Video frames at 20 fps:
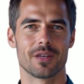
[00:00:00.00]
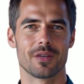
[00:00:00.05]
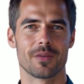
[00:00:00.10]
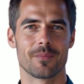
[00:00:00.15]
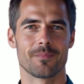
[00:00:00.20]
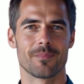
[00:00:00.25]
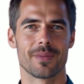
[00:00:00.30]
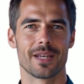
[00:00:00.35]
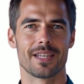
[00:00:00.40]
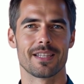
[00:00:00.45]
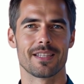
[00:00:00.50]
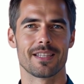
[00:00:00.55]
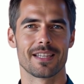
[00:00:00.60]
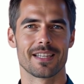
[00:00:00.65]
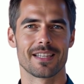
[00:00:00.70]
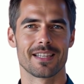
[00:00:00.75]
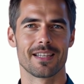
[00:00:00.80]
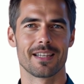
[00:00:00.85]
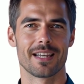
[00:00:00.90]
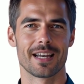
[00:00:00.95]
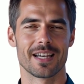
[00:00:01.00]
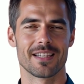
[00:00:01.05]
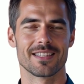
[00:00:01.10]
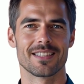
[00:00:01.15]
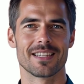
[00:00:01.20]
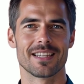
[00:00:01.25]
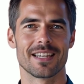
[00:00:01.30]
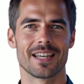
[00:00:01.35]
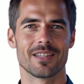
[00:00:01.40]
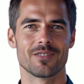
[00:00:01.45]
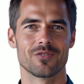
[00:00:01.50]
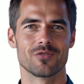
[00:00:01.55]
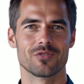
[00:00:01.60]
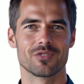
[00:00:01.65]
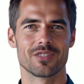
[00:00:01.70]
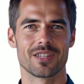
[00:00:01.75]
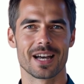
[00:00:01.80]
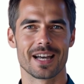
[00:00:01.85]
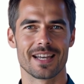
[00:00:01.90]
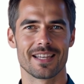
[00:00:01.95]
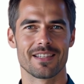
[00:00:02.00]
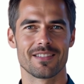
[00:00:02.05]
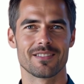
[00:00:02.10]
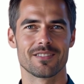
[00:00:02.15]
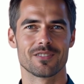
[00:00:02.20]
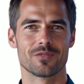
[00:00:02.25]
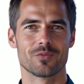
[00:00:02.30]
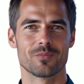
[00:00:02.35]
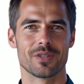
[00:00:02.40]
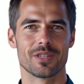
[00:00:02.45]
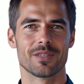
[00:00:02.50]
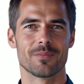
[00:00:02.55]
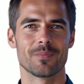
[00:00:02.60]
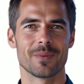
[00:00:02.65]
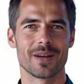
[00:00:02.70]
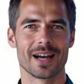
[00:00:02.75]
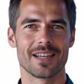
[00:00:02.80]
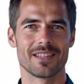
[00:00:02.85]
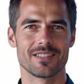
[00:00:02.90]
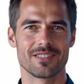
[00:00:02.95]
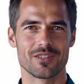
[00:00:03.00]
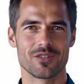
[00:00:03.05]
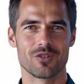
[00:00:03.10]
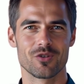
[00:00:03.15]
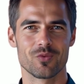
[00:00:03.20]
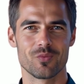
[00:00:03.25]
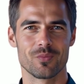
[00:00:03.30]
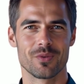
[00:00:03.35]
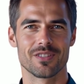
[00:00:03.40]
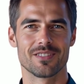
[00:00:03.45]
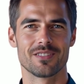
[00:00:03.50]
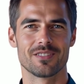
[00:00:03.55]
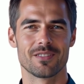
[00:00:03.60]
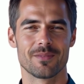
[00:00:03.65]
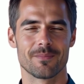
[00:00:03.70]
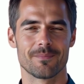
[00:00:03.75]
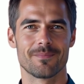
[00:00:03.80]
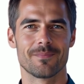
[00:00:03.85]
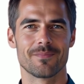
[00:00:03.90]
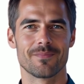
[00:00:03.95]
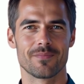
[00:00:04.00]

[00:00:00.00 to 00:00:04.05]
blending cutting-edge science with practical wisdom